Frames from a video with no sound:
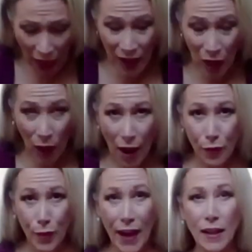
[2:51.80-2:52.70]
and now
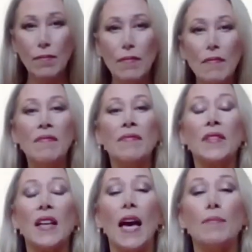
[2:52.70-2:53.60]
halfway,
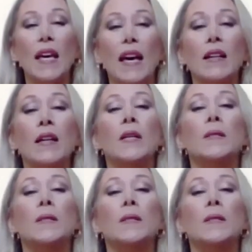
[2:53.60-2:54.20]
and begin.